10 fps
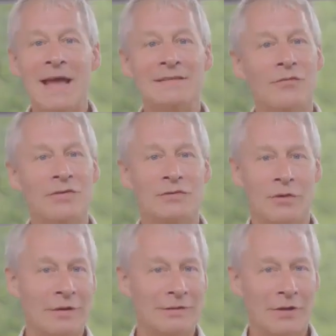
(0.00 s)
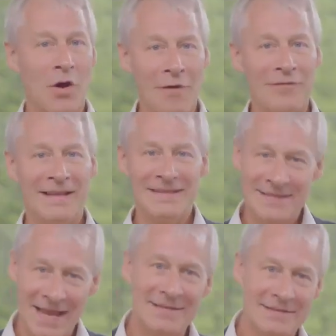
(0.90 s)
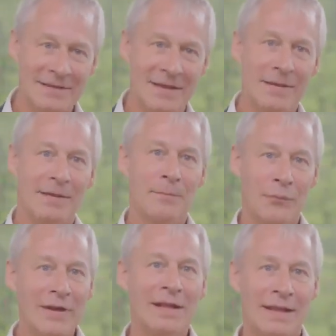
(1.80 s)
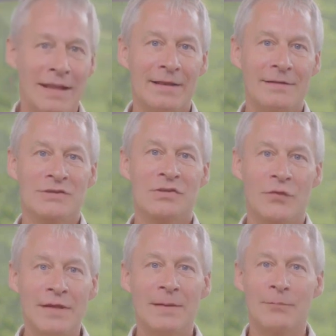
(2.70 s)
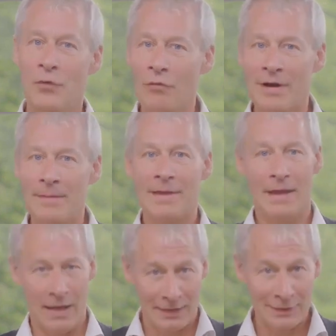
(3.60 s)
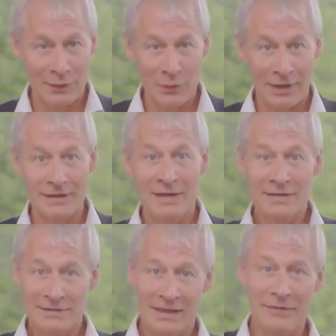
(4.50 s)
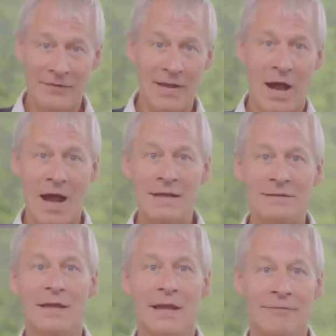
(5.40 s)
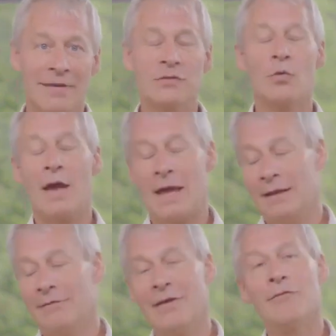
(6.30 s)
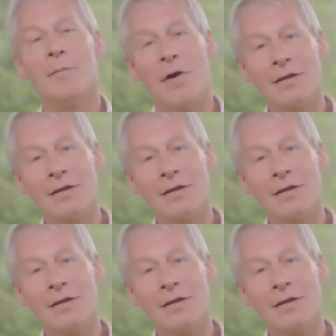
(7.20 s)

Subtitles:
As a result of an intense preclinical screening program, including state-of-the-art in vitro and in vivo